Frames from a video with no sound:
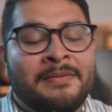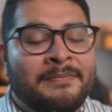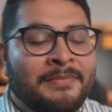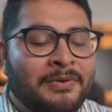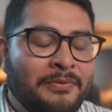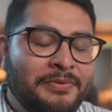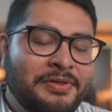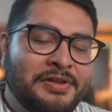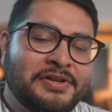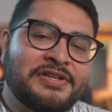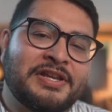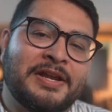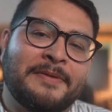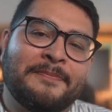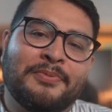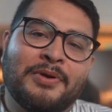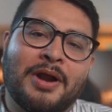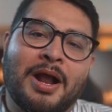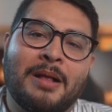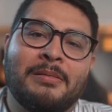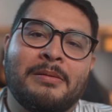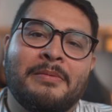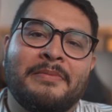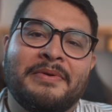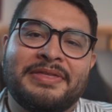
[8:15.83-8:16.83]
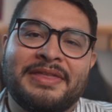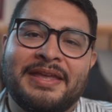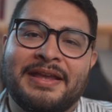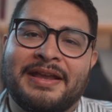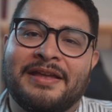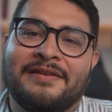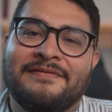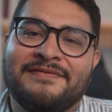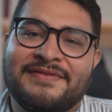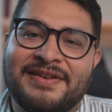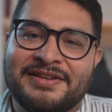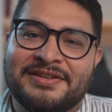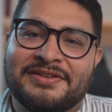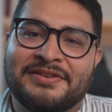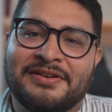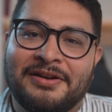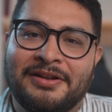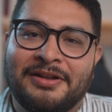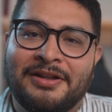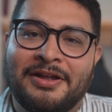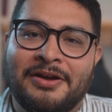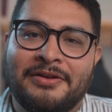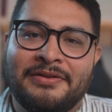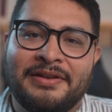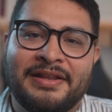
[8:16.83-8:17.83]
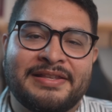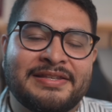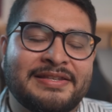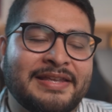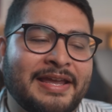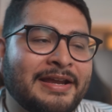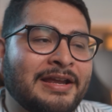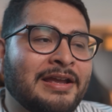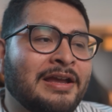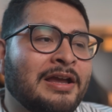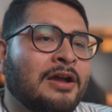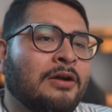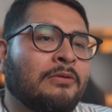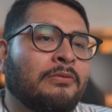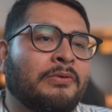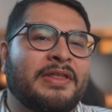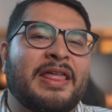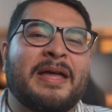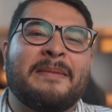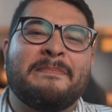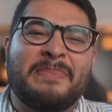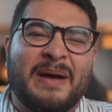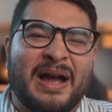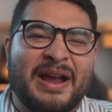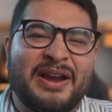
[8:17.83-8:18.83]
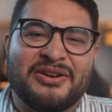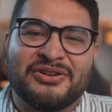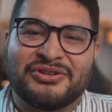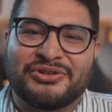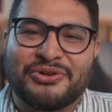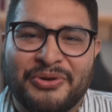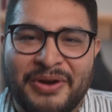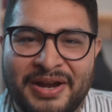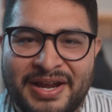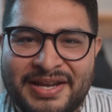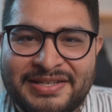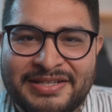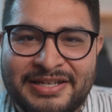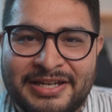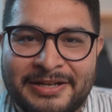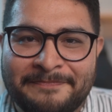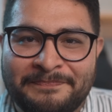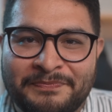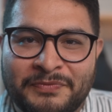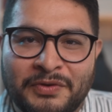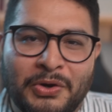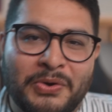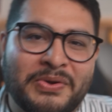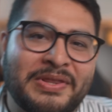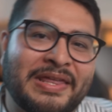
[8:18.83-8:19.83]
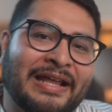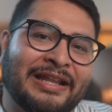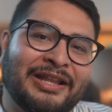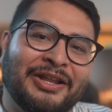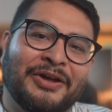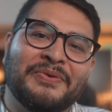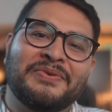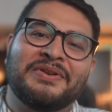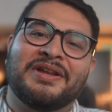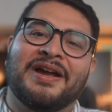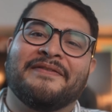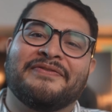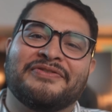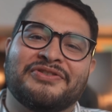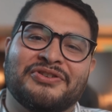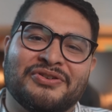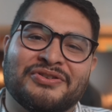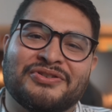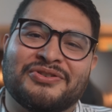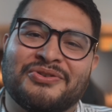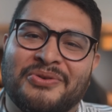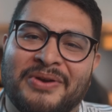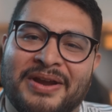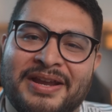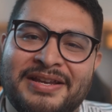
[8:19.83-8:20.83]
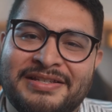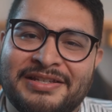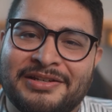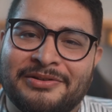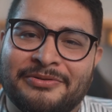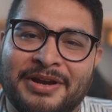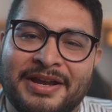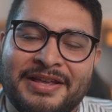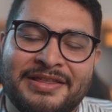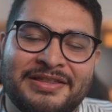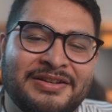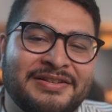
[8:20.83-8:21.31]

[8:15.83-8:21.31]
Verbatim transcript: But when there's a problem with a conventional loan, that's like, well, that buyer's crazy, or that loan officer is crazy, right?